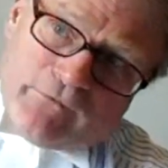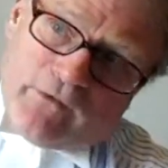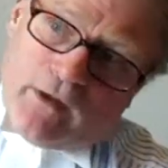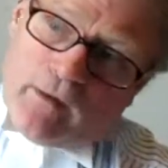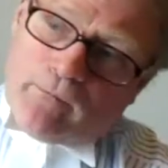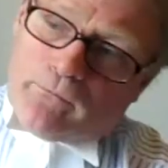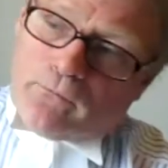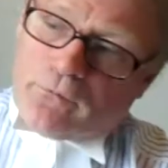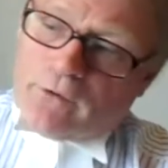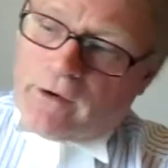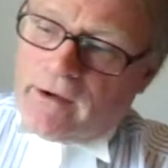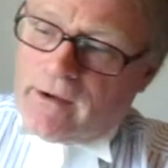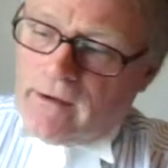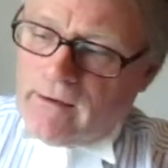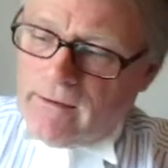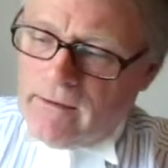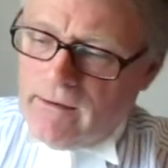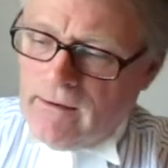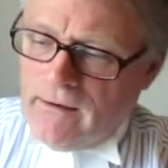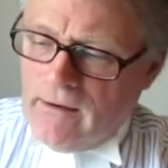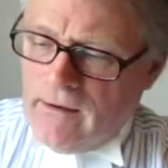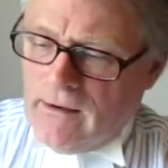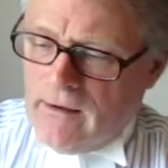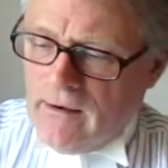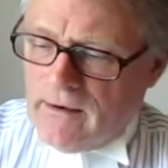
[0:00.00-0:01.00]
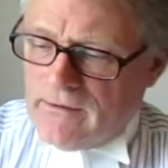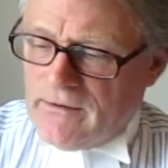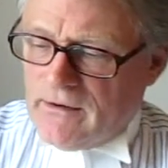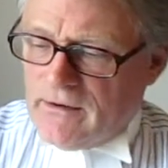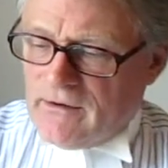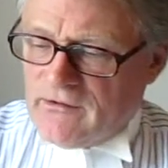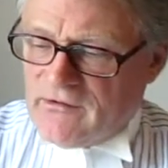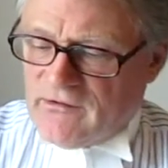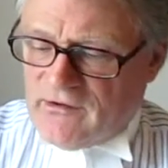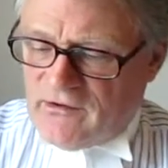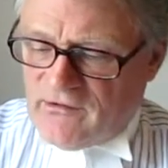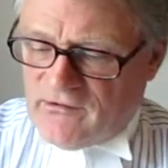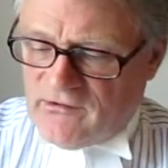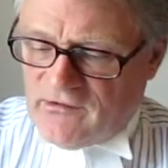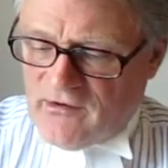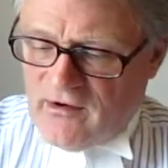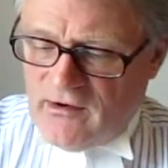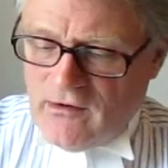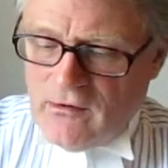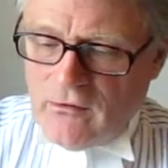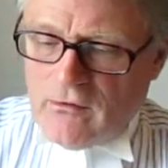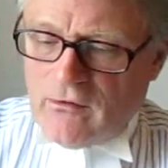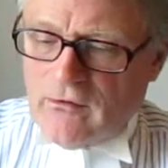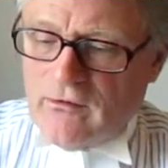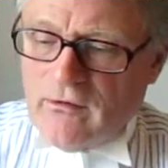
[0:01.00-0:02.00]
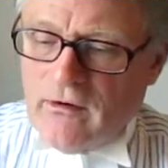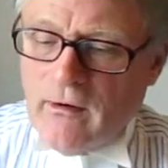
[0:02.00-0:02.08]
numbering, and then as I say, you can